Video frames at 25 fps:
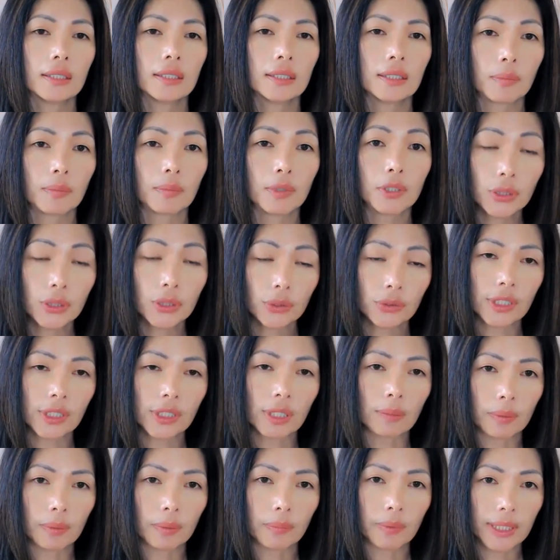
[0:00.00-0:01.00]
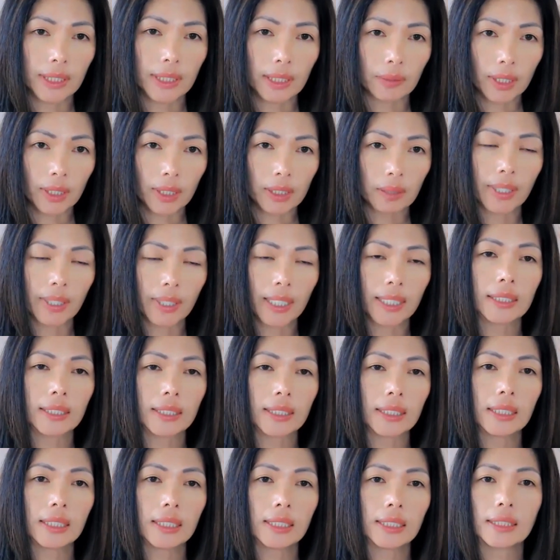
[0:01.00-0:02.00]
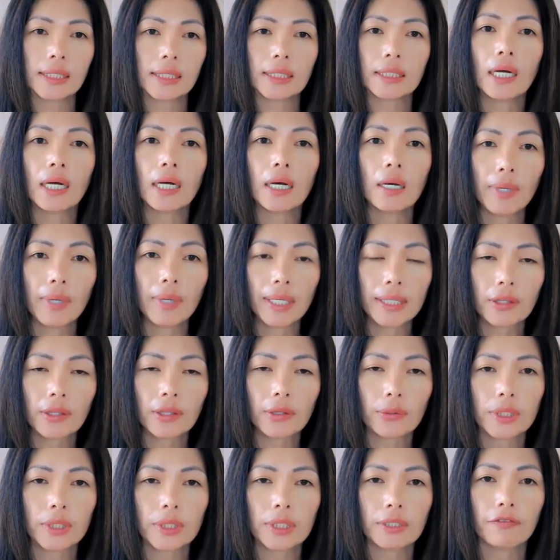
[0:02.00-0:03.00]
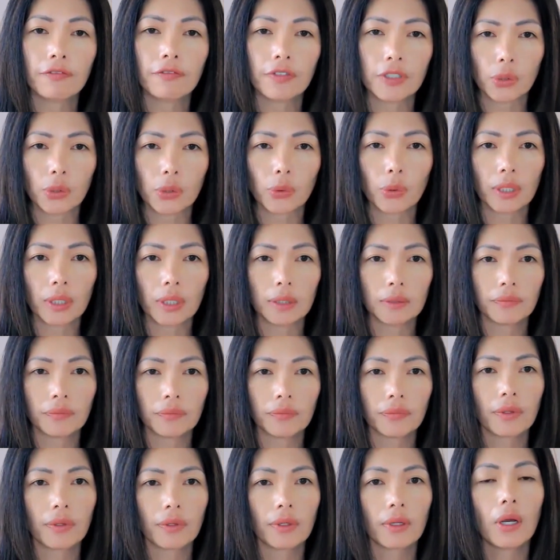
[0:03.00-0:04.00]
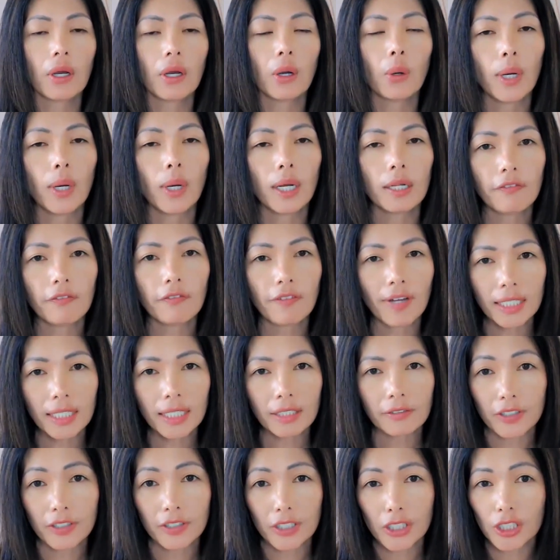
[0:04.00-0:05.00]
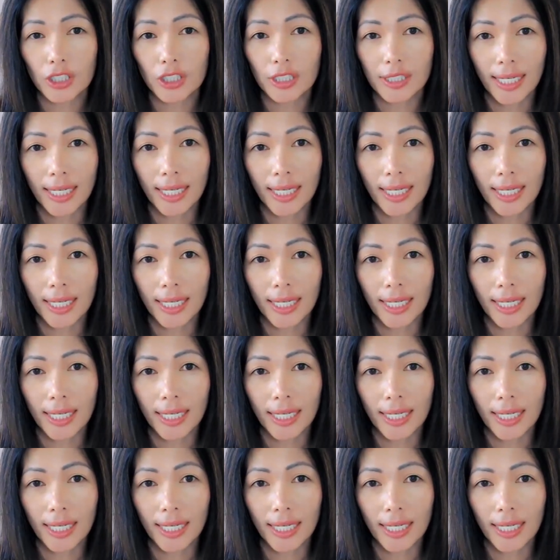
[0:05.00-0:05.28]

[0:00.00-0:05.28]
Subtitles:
Number 2 supplement I recommend is an omega-3 fish oil. While fatty fish is